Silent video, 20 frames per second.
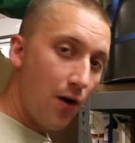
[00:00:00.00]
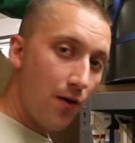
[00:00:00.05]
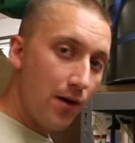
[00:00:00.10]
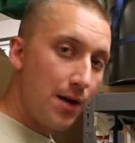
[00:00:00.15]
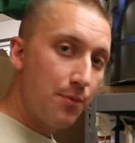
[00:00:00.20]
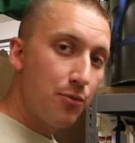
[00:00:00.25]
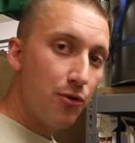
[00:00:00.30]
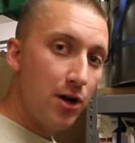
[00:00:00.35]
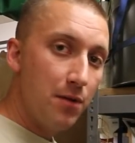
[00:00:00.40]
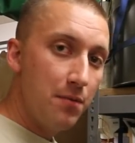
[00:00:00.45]

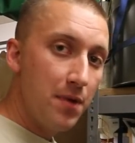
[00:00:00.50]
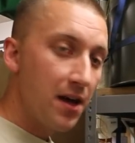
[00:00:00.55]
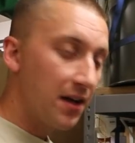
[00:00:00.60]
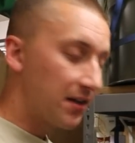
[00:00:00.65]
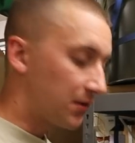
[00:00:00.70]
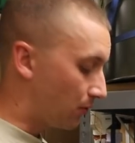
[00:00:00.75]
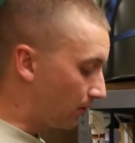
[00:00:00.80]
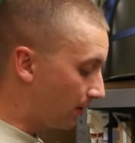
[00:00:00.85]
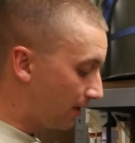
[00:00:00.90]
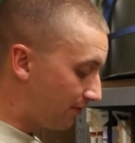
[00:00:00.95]
already
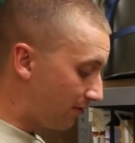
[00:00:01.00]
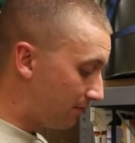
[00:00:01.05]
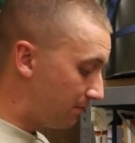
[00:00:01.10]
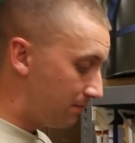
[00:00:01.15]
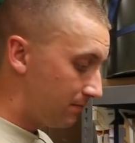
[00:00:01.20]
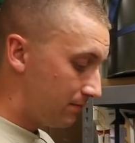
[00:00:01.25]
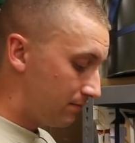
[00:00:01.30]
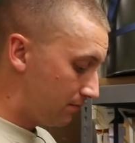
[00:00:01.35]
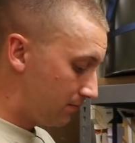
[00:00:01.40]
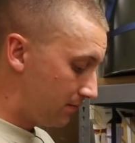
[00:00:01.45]
pre-mixed or
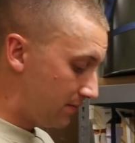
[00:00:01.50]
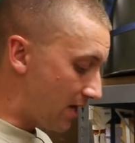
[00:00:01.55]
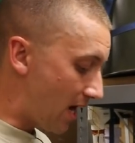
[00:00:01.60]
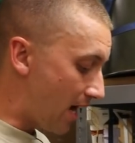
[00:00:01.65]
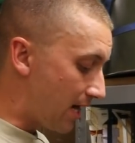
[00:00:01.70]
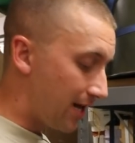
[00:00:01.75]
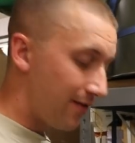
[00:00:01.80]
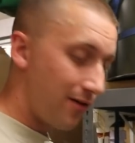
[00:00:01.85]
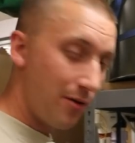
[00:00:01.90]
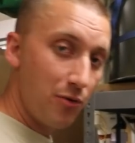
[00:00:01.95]
even
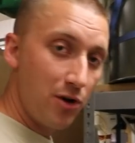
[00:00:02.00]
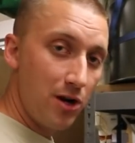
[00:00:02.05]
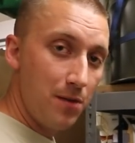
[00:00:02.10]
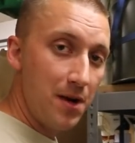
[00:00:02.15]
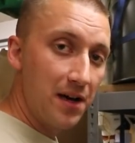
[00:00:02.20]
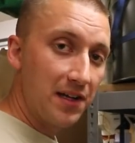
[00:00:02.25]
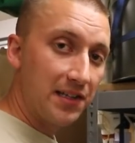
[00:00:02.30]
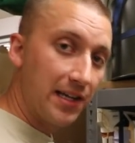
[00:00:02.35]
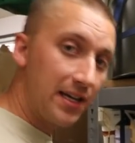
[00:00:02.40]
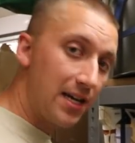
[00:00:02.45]
not even
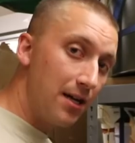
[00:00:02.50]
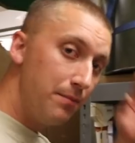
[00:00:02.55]
pre-mixed.